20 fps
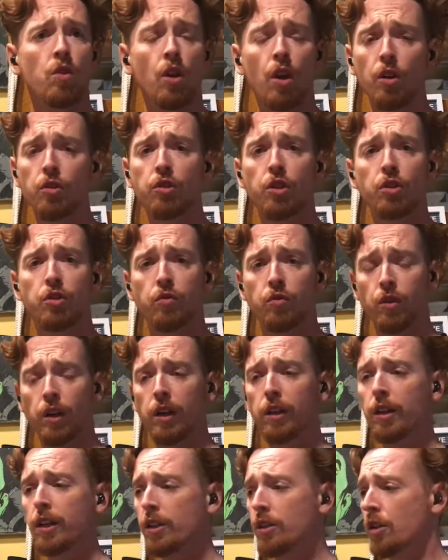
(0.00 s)
Just
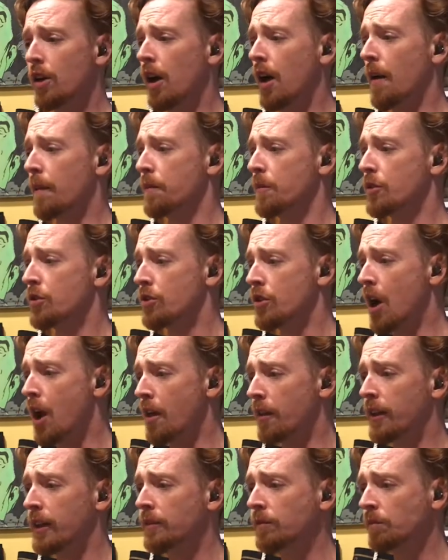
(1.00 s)
really
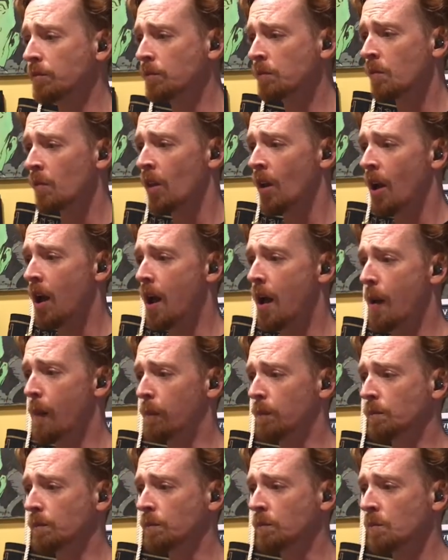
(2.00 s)
solid.
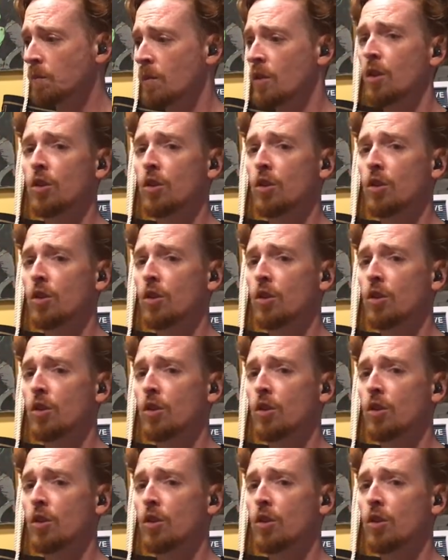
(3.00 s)
The